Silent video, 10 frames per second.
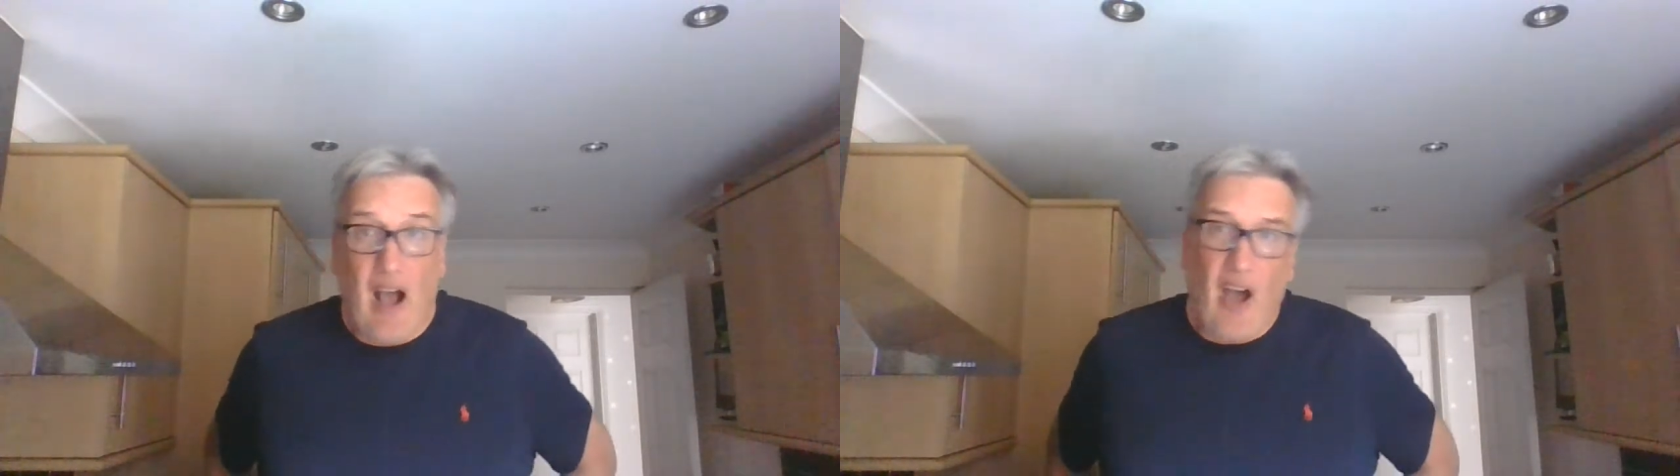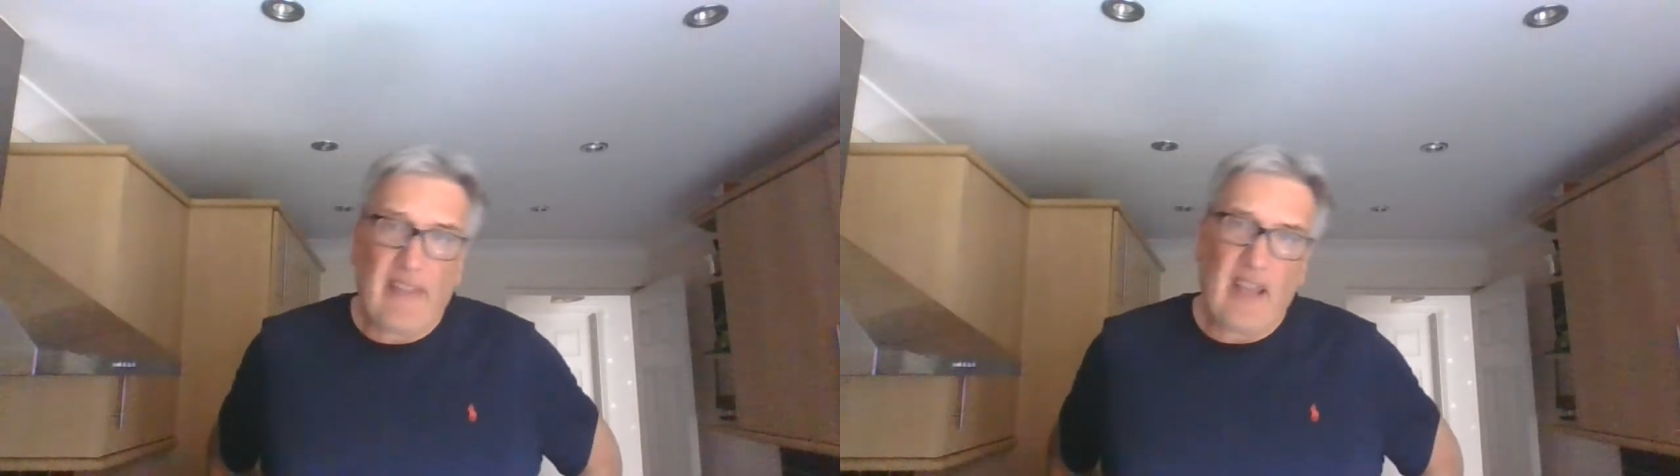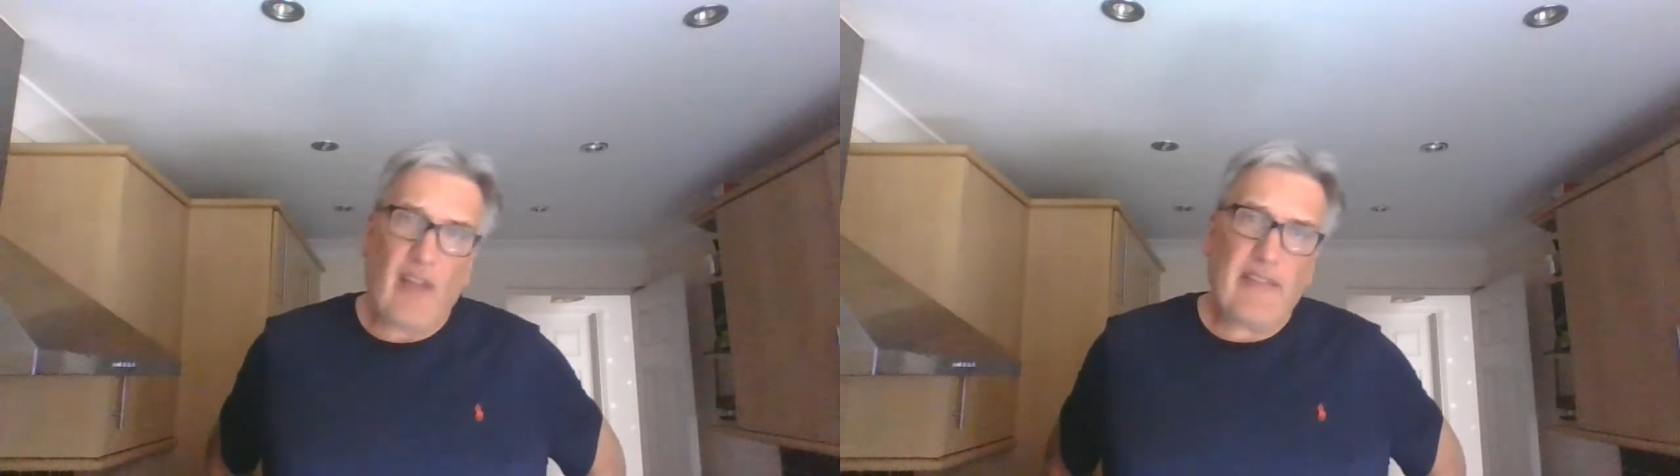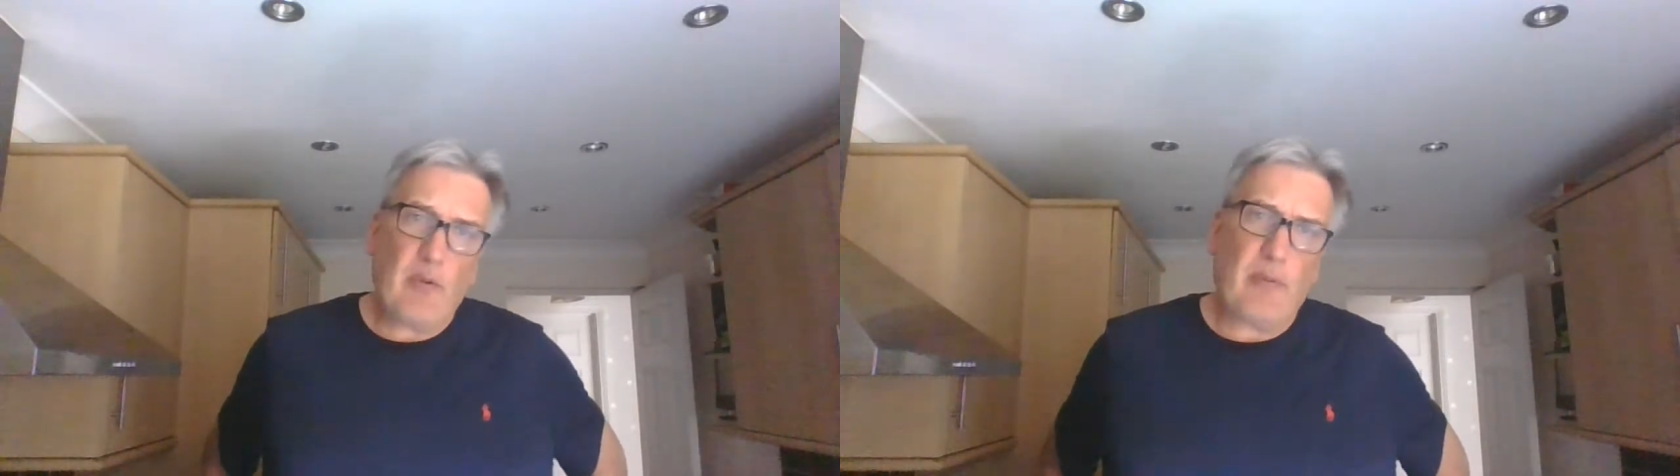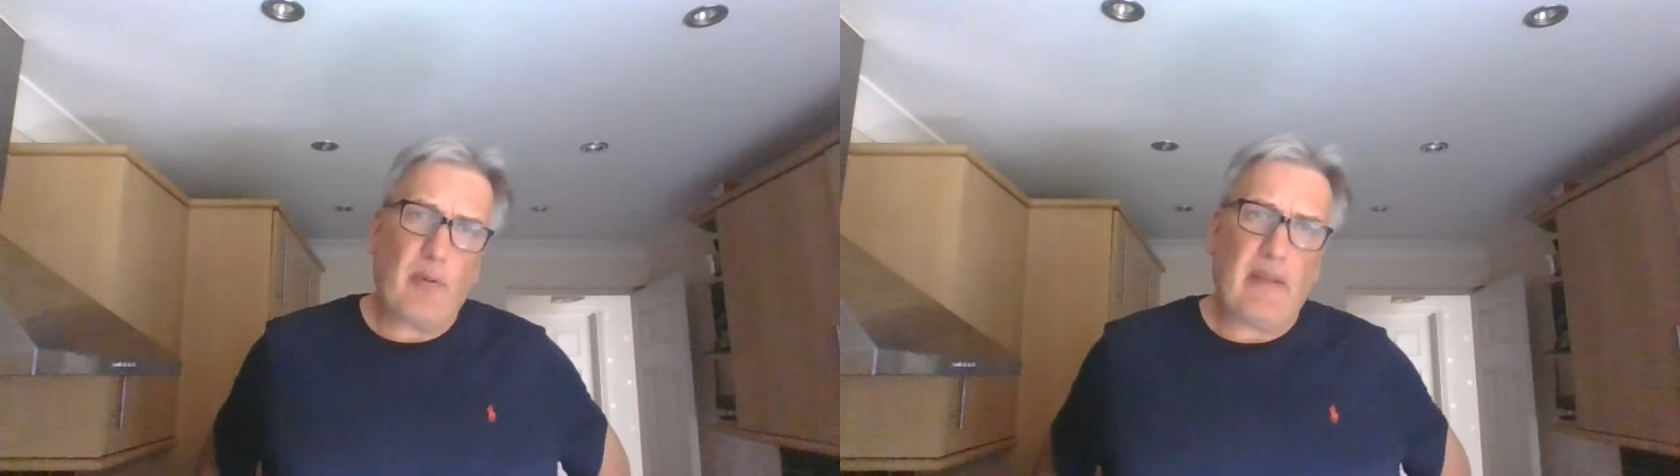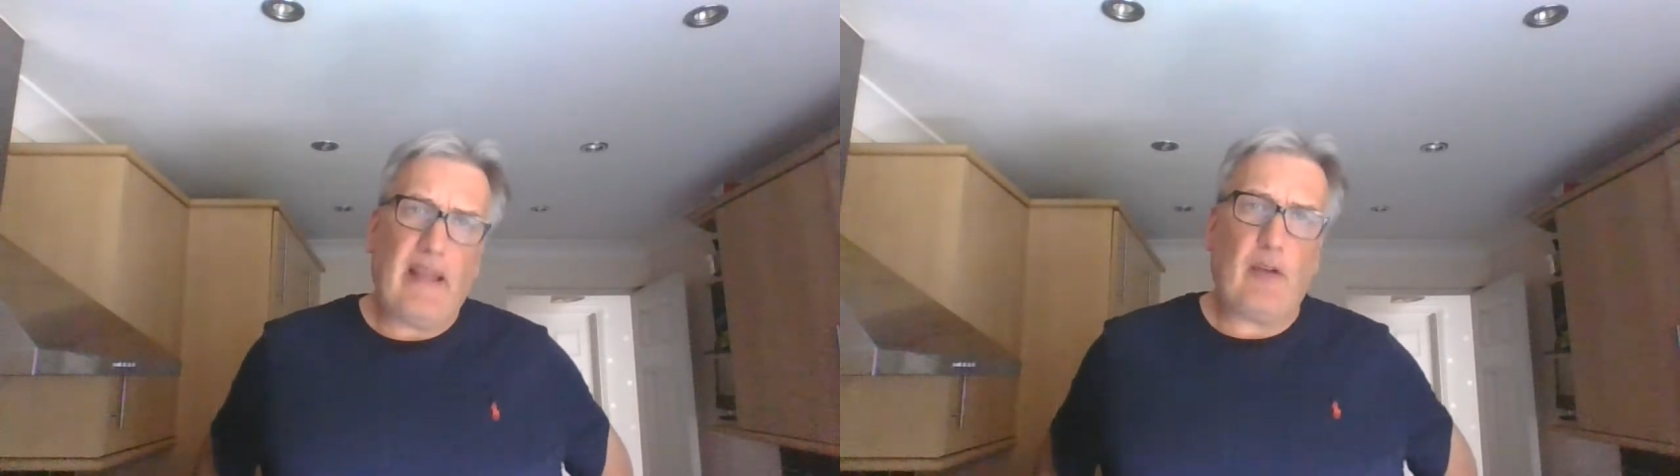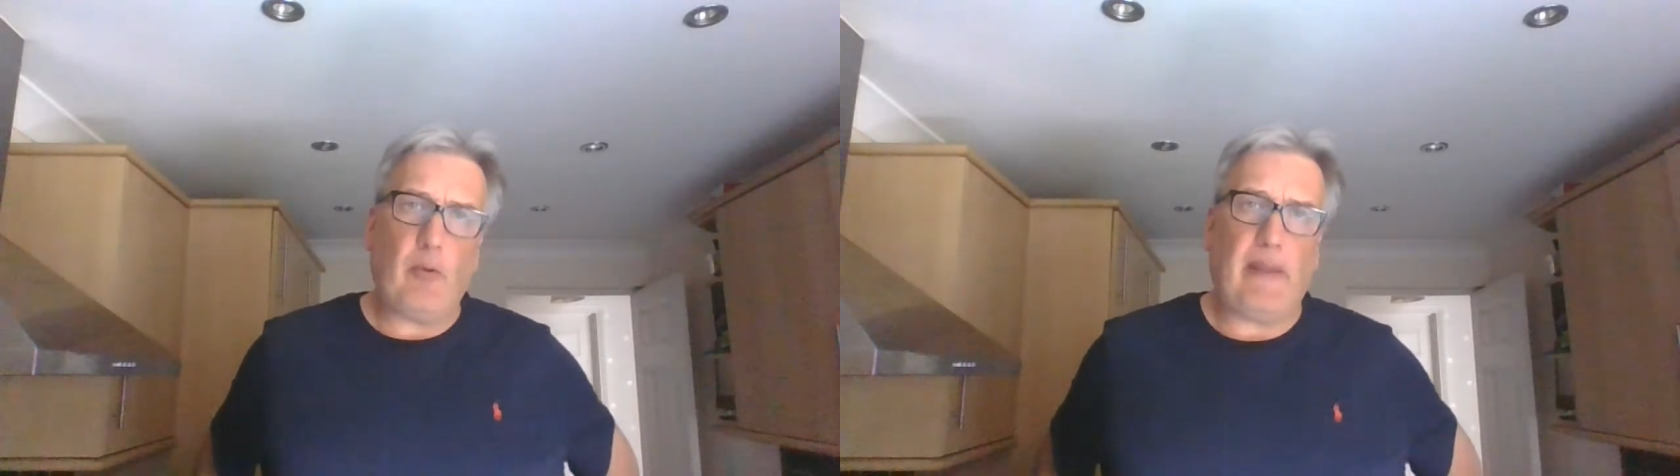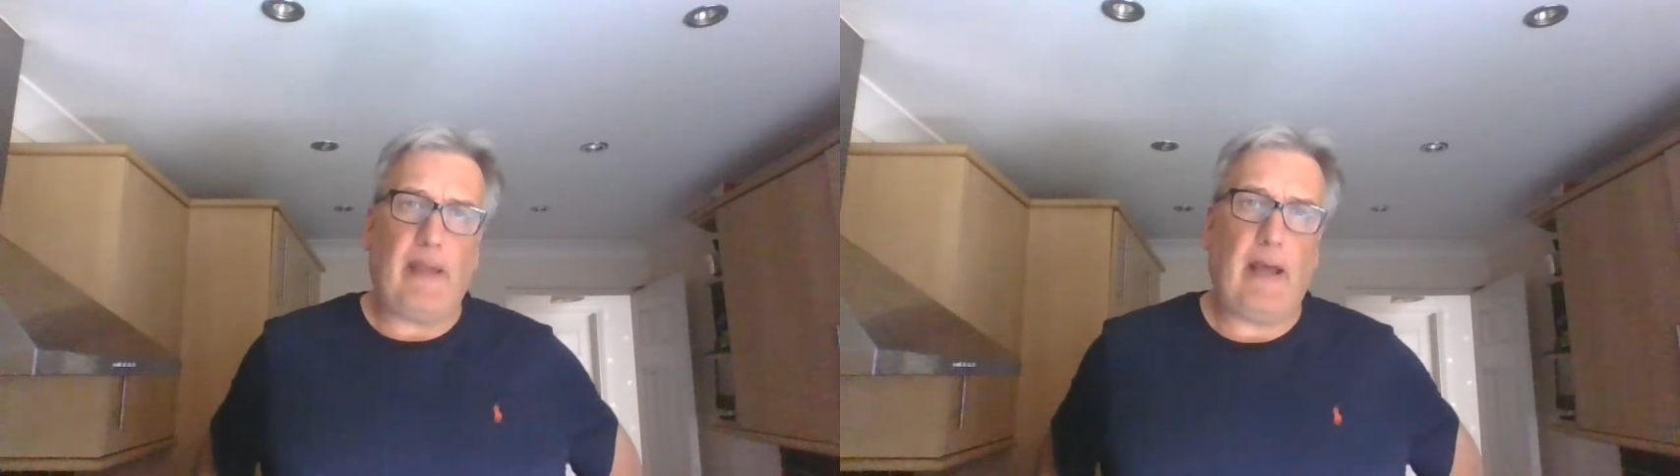I think we're probably a
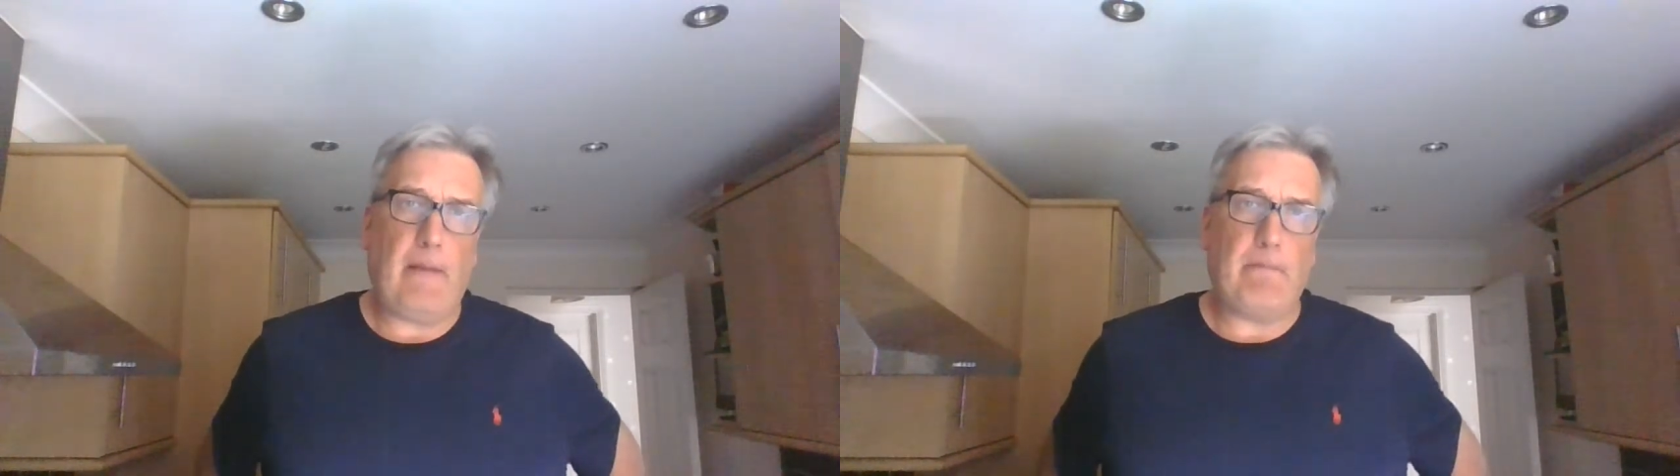little bit